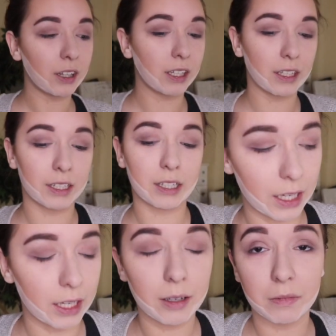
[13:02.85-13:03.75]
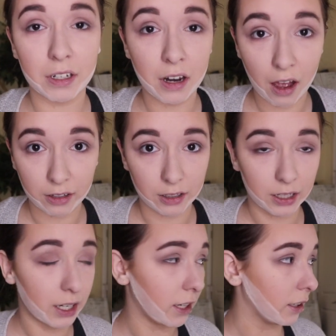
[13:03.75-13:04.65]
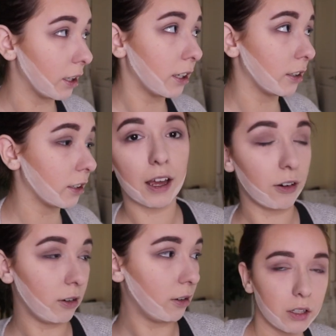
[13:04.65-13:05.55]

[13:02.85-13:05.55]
thing is I am not good at eyeliner at all.